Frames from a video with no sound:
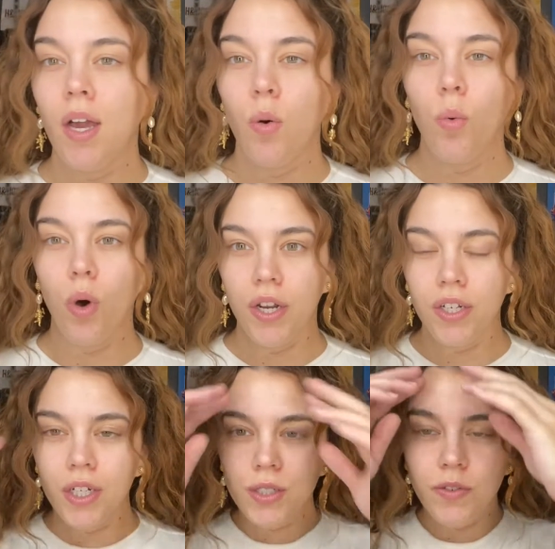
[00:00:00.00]

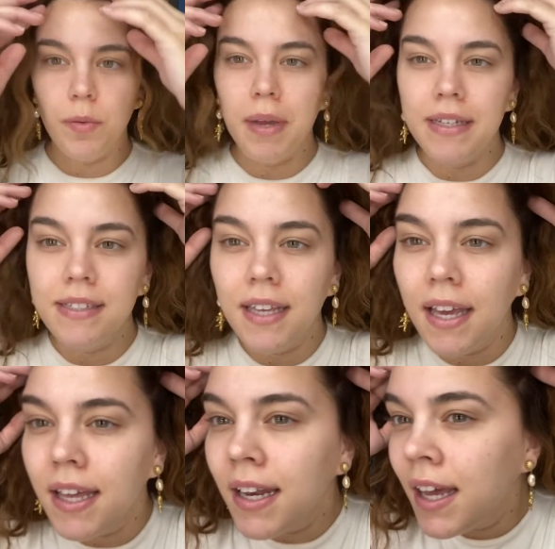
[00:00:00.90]
wonders for my
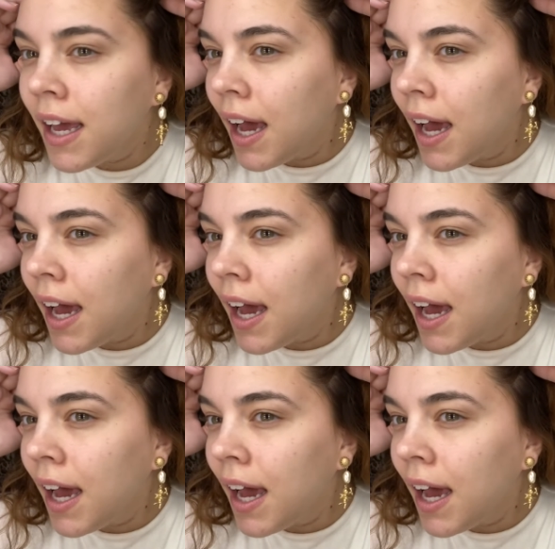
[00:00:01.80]
skin.